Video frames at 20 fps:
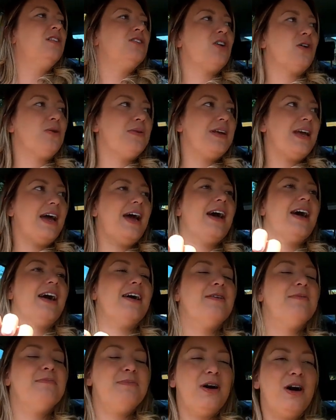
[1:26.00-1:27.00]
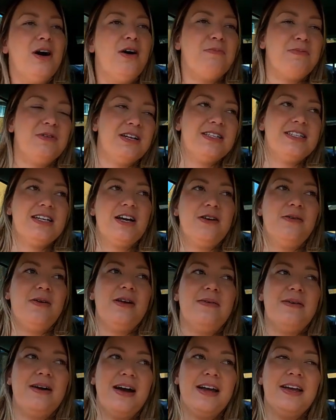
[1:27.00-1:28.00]
don't care, but I'm gonna tell you
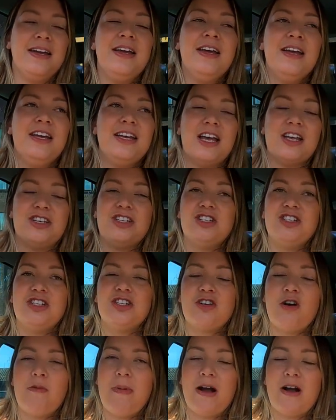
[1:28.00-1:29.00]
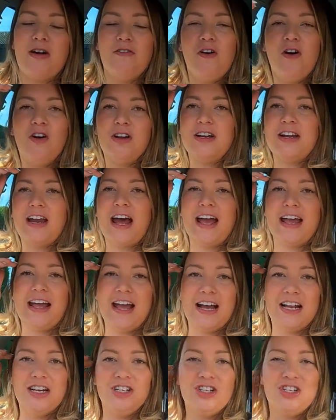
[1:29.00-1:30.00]
anyway. Yeah, she's just got back off
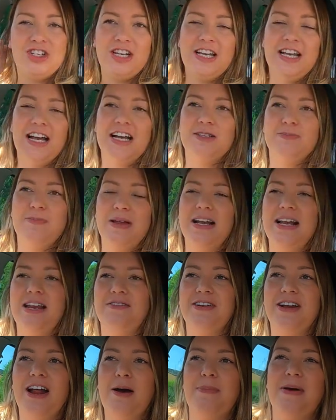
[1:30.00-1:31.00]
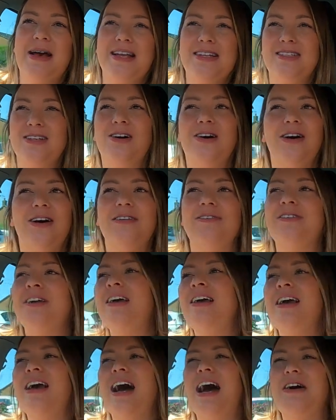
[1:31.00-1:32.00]
holiday and she has been living her best life,
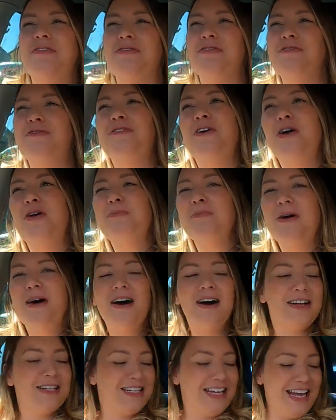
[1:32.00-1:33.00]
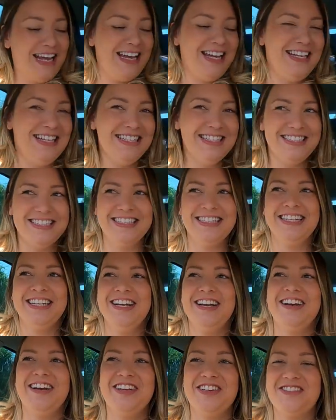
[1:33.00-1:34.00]
having phone parties,
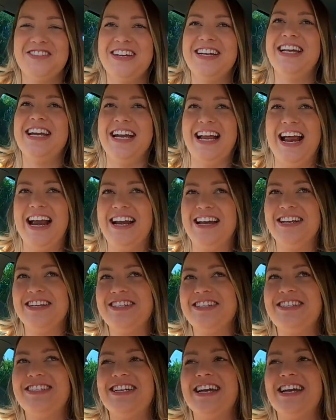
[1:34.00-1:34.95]
drinking endless